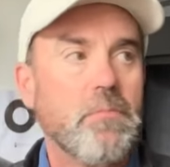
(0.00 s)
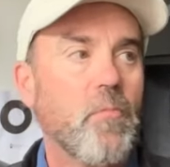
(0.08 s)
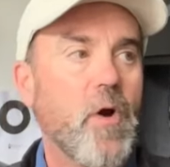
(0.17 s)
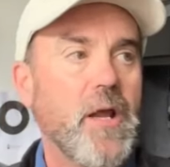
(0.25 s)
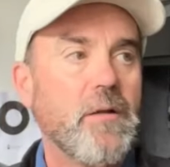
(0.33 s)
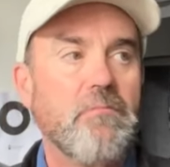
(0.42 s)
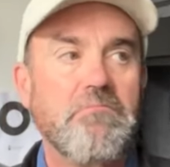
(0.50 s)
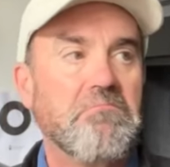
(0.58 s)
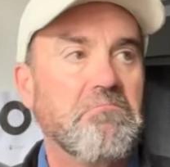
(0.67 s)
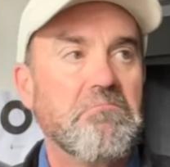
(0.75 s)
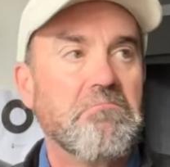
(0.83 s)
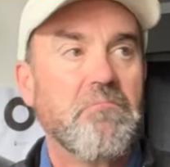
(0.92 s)
right?
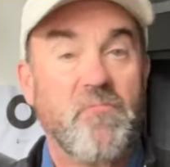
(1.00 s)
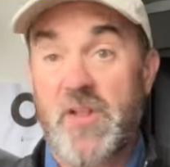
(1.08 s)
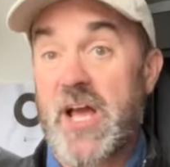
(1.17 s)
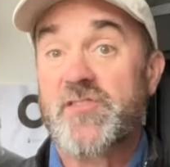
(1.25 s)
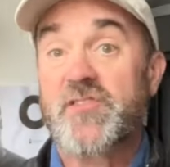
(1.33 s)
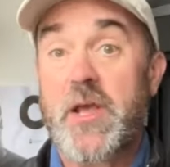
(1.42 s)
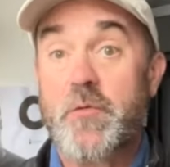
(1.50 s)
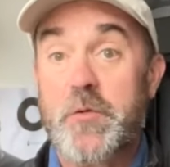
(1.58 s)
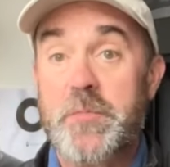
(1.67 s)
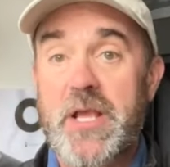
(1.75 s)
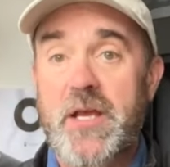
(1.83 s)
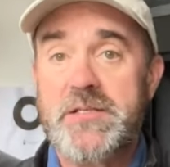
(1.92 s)
Flashlight
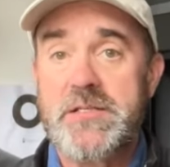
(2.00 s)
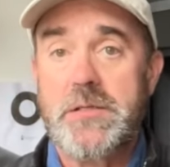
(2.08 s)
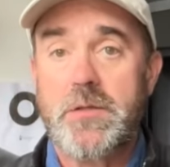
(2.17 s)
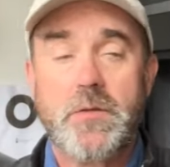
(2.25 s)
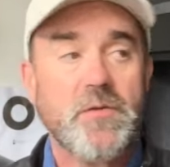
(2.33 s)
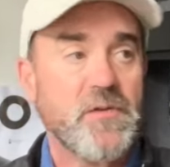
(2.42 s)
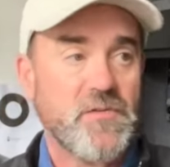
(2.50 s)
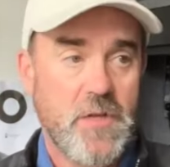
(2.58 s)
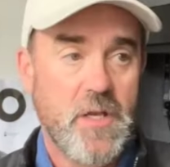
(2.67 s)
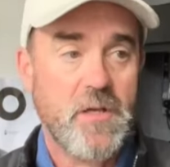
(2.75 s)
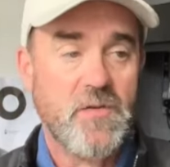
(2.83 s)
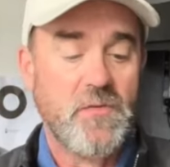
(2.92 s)
would be ideal. This
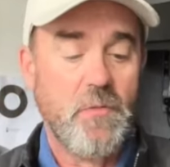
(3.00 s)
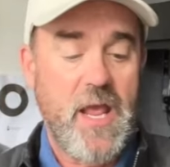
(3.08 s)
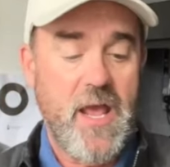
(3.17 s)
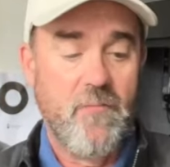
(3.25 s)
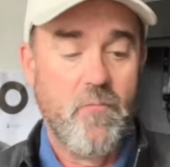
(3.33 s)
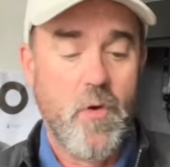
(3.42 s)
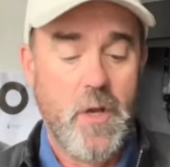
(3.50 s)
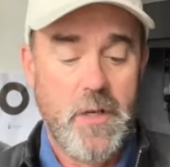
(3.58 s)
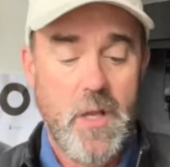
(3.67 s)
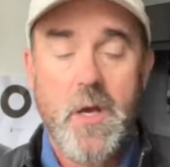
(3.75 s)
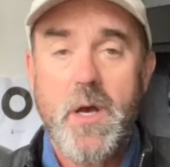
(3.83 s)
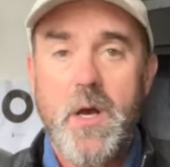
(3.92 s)
gun doesn't have
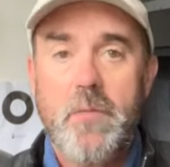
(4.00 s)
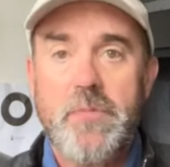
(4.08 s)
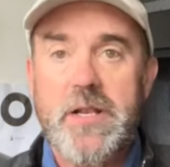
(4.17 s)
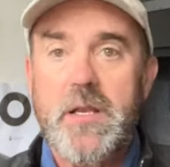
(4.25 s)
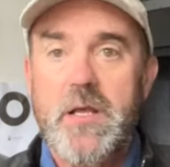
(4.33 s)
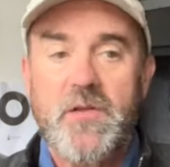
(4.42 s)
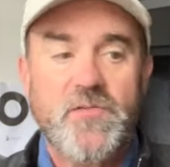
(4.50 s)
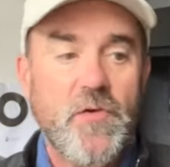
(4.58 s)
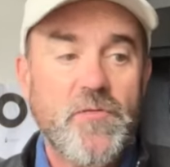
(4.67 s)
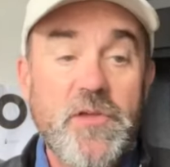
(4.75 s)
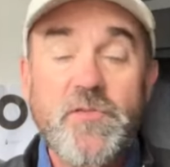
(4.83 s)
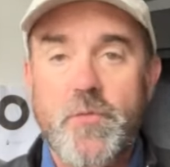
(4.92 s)
one. But so
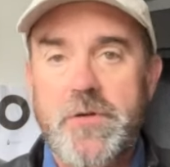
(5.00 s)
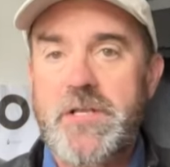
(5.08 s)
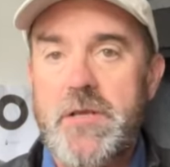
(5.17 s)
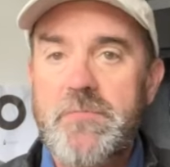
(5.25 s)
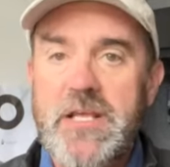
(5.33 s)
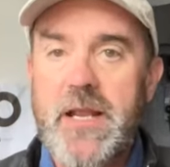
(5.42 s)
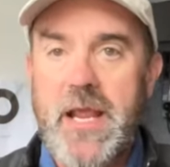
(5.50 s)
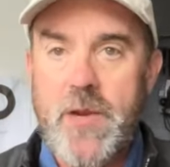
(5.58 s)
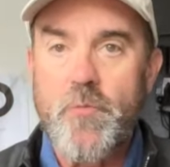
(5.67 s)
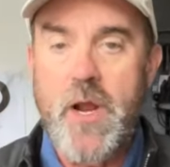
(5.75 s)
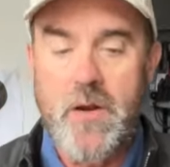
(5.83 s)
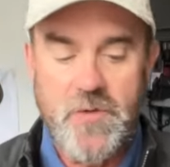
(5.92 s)
this would give me an
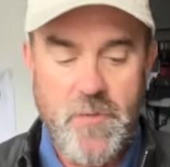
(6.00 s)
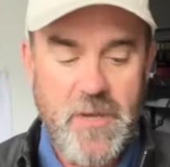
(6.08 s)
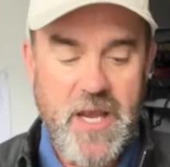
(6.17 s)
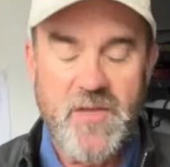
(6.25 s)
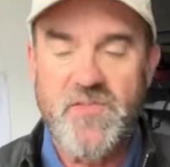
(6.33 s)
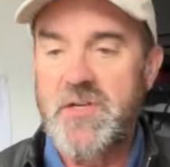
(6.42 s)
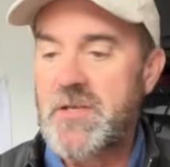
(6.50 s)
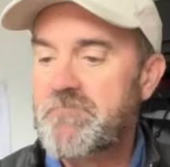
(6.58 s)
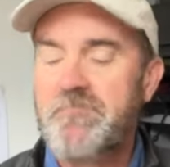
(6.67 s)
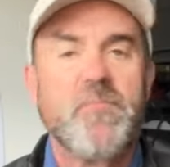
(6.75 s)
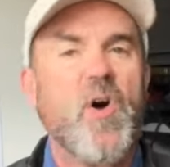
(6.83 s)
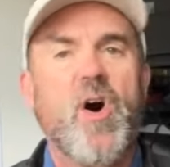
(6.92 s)
eight round capacity.
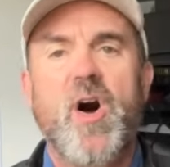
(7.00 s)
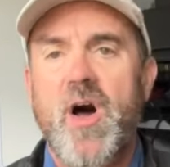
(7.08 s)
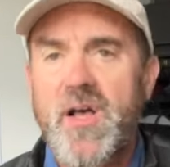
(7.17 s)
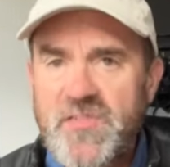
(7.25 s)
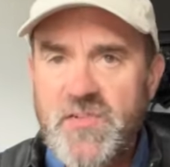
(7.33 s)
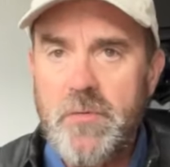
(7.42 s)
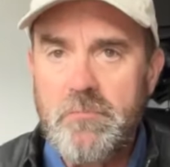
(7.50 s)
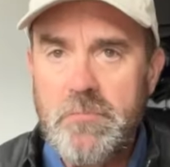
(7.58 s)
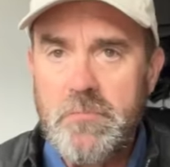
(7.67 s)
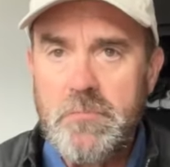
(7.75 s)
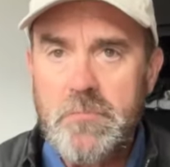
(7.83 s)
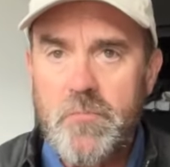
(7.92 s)
Awesome,
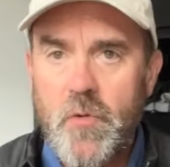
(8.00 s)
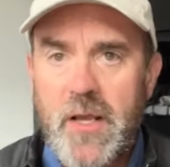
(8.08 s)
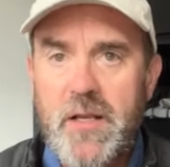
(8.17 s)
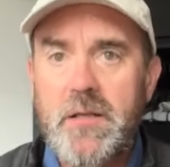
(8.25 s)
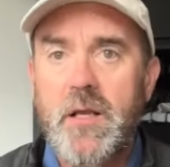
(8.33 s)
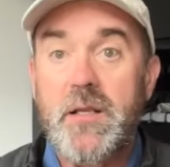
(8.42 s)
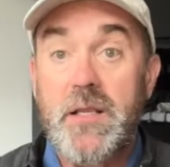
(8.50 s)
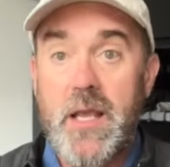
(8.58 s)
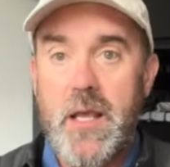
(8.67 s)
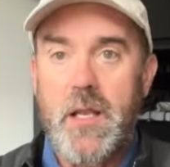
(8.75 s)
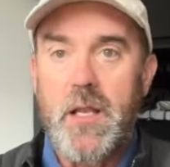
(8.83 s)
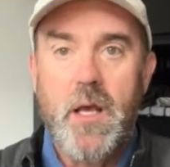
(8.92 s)
right?
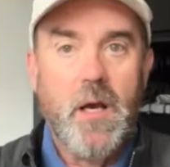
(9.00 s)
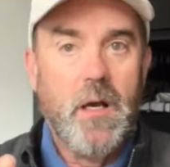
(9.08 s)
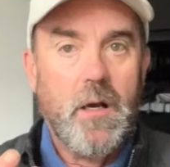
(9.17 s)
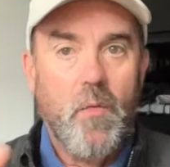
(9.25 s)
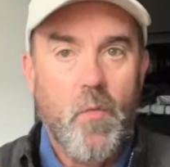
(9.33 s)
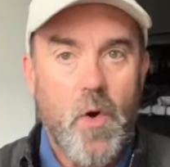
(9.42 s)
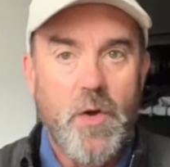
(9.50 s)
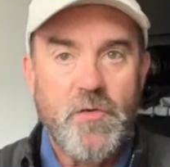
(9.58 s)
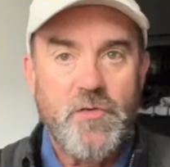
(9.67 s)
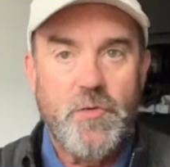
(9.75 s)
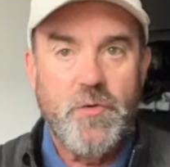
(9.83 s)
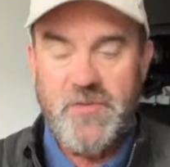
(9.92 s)
Again, one or
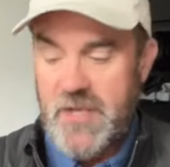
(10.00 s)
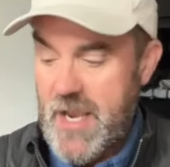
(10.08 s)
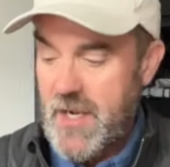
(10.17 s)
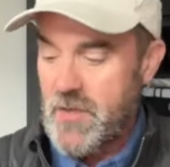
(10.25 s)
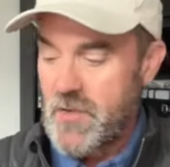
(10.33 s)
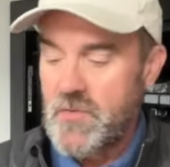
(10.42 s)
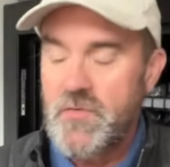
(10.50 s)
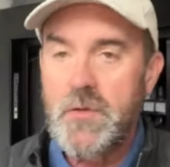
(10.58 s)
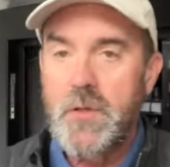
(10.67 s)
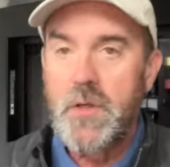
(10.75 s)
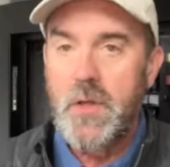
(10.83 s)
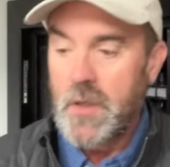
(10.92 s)
two attackers.
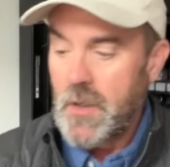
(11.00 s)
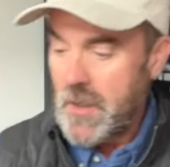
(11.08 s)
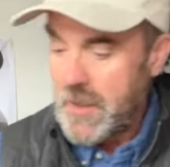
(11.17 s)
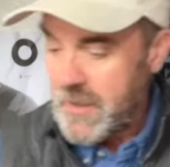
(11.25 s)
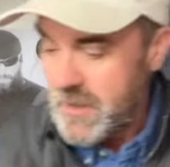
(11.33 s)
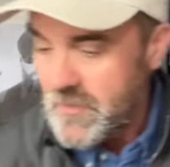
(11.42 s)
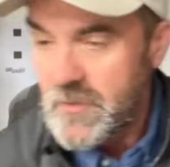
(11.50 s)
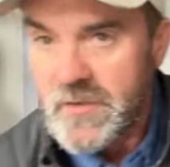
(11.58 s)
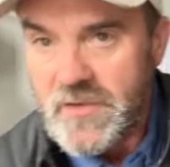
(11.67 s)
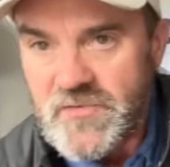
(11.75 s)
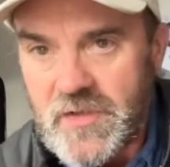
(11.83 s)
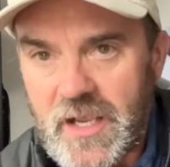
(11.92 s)
And
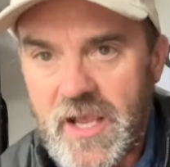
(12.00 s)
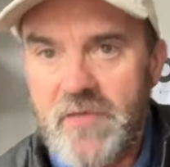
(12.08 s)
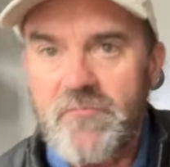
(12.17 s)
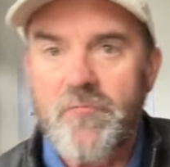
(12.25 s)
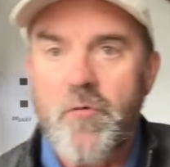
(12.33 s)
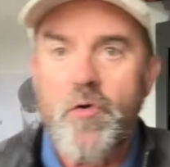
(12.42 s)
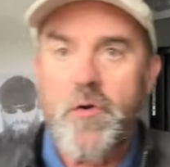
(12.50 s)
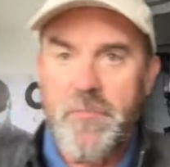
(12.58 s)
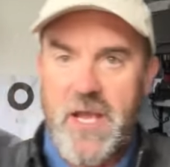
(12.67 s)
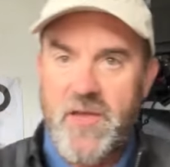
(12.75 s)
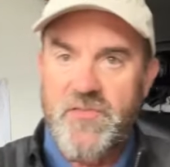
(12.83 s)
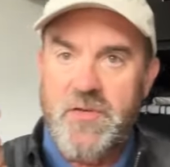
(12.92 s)
let's say I have a full
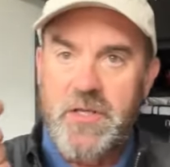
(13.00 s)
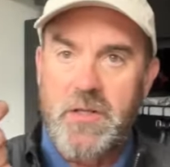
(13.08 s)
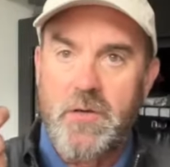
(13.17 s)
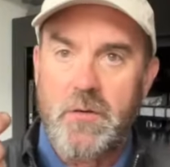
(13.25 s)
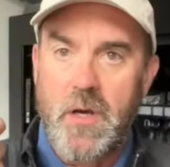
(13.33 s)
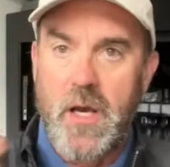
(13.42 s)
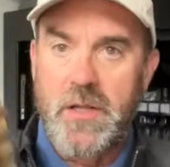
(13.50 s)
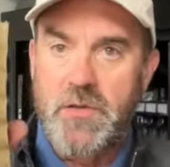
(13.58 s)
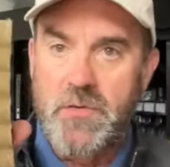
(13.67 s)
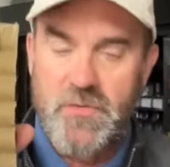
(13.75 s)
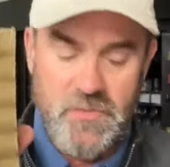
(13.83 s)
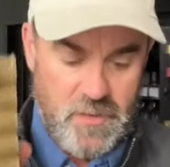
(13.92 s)
capacity and I
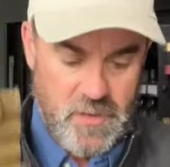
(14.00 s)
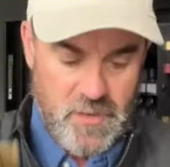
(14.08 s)
use